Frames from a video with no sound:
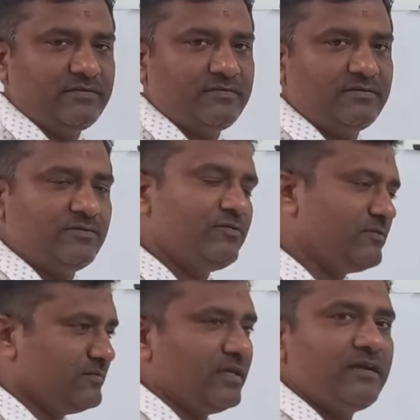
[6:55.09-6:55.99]
so
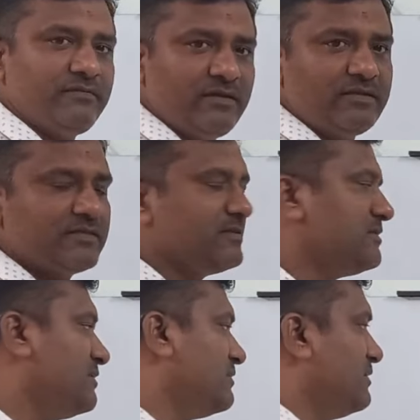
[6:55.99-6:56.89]
that we'll discuss
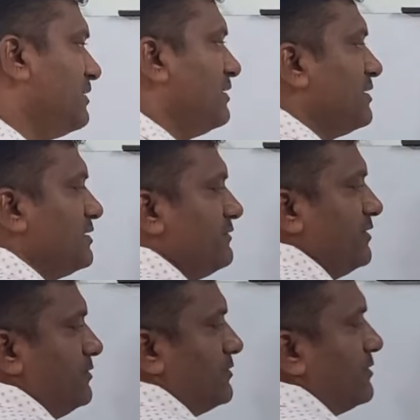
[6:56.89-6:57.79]
in another video.